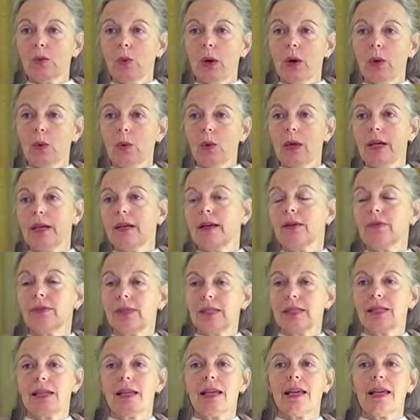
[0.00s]
one way of
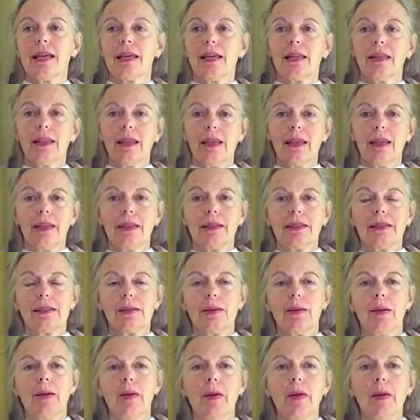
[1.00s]
seeing things.